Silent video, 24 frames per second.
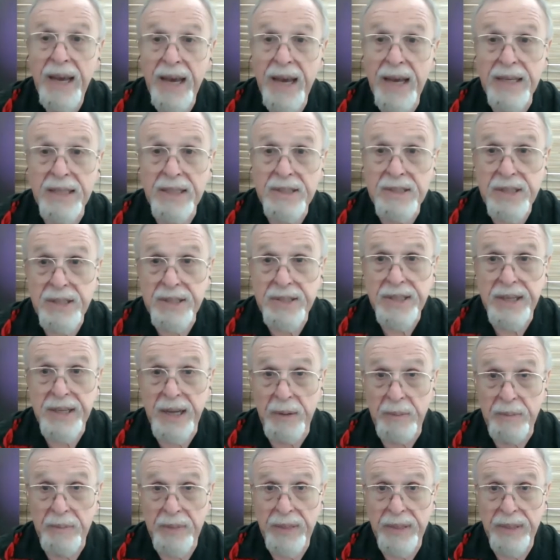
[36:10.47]
And it's the
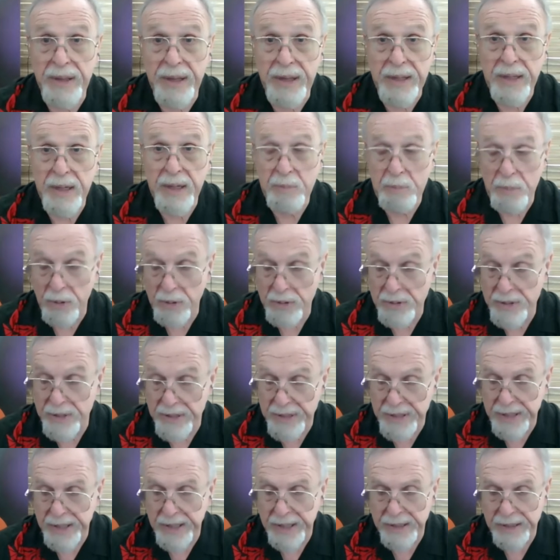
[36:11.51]
same thing. A person
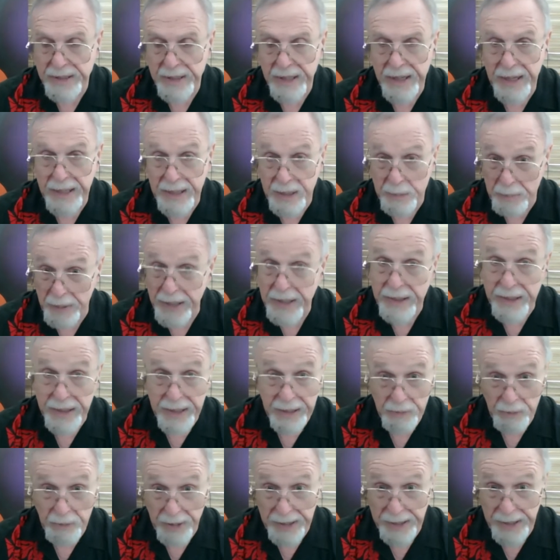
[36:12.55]
said, and the big
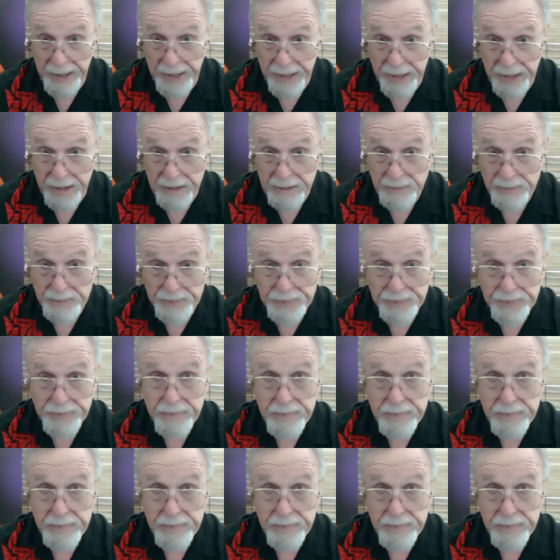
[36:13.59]
thing right now